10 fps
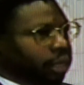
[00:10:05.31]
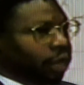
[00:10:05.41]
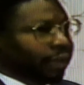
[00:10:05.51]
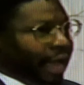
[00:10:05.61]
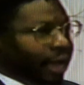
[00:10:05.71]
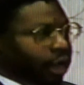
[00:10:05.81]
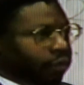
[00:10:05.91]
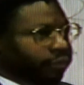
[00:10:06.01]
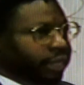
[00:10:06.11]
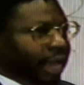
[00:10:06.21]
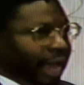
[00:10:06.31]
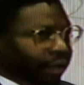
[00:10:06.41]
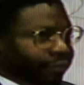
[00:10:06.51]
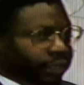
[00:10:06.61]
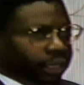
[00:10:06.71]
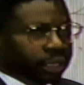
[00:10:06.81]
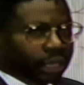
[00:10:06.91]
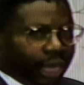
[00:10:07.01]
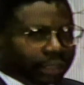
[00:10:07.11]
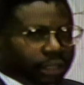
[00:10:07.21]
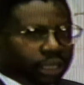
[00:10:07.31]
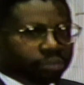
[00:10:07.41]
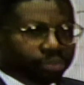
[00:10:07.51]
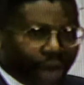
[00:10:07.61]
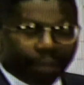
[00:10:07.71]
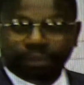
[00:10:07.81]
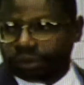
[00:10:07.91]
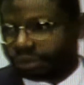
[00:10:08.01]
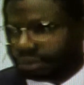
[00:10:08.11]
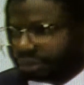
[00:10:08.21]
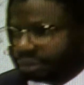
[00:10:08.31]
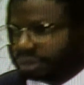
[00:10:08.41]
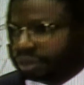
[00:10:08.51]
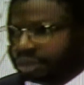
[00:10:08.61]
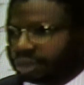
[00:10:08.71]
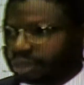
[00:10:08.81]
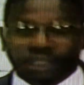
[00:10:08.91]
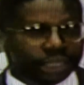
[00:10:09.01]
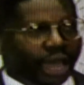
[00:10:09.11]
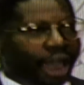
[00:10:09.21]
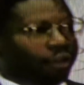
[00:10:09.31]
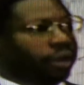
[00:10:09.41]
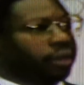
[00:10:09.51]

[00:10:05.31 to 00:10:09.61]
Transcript: of the African continent continent, the Sahara.